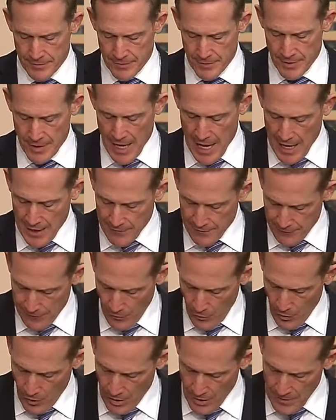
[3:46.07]
And
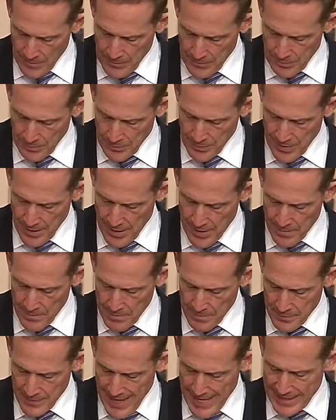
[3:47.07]
four,
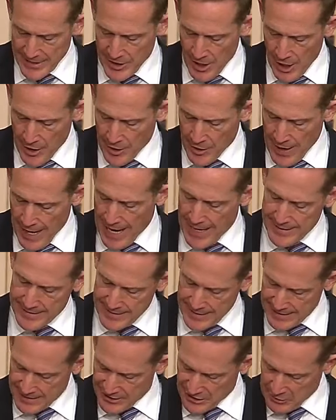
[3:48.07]
that Qatar has
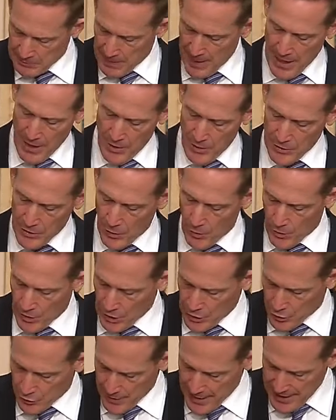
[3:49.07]
expelled or
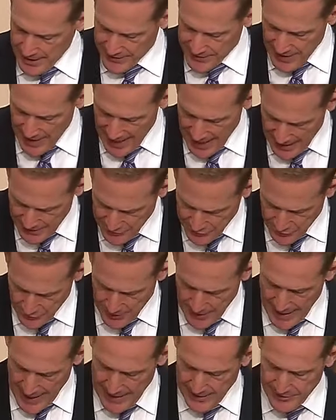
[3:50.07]
agreed to
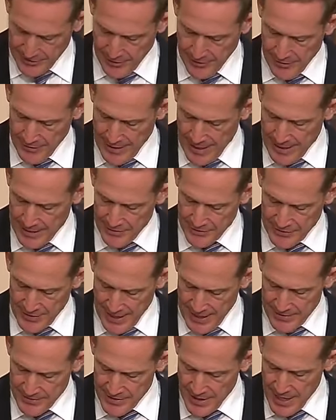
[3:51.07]
extradite to the United
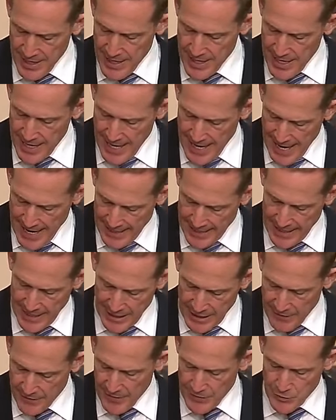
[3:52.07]
States any
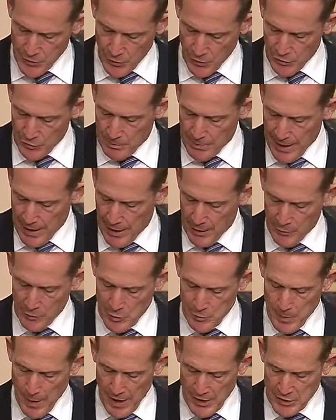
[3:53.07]
individuals bearing
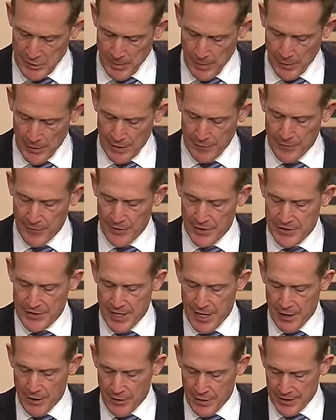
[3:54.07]
responsibility for the
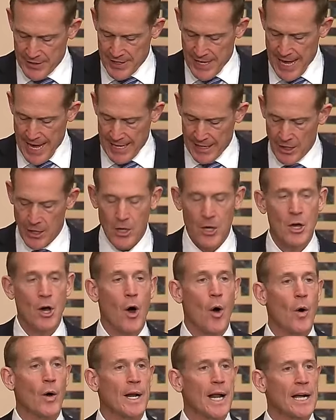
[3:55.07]
terror attack
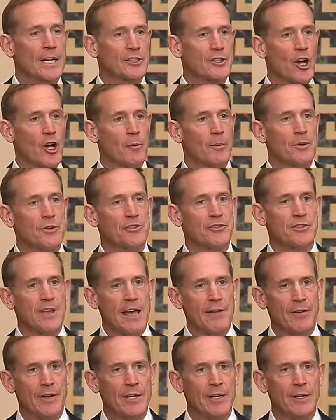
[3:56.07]
on October
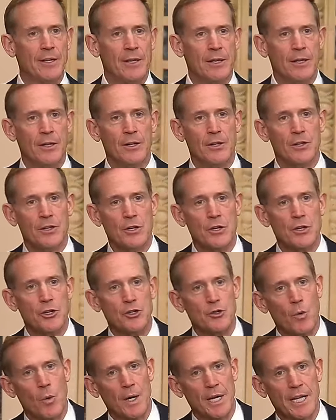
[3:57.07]
7,
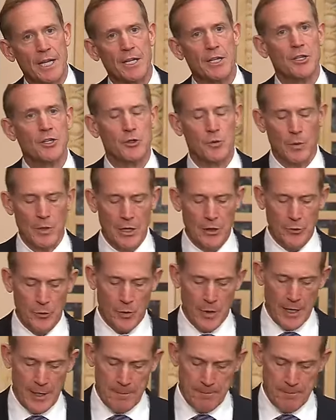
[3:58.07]
2023.